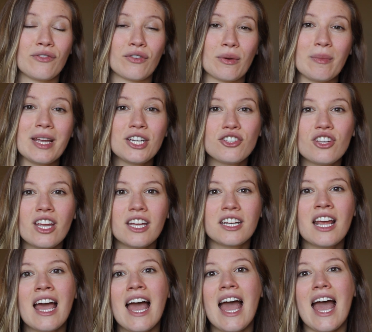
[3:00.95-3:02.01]

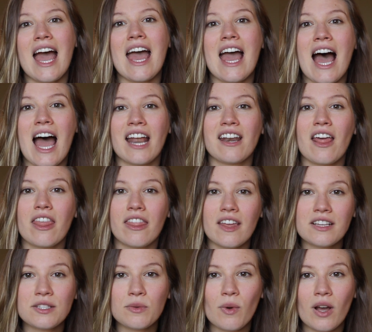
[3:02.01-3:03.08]
information. And
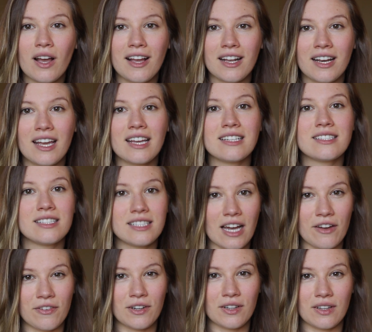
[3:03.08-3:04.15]
this one is
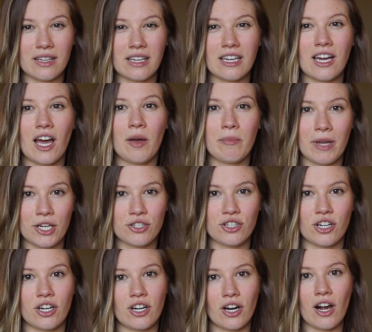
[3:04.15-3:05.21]
definitely a
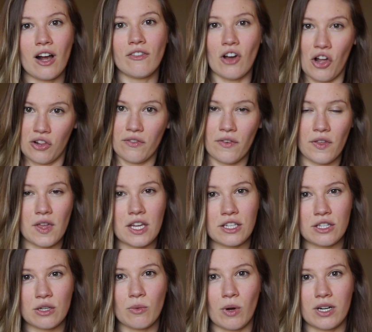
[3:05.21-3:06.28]
mixture of all of the
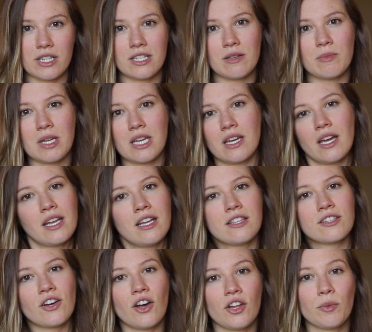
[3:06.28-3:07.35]
things you want it to be. And
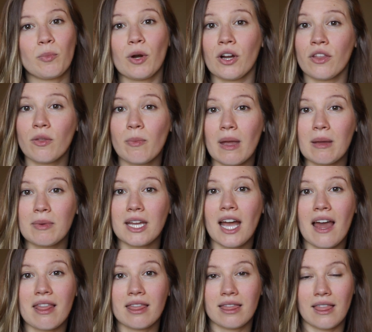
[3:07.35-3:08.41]
it's called Birth, Baby,
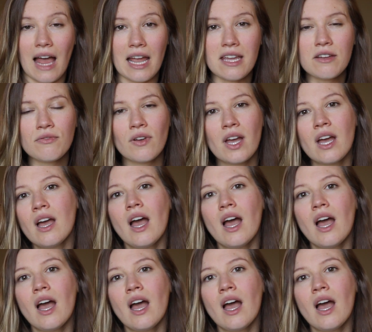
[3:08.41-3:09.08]
and Life.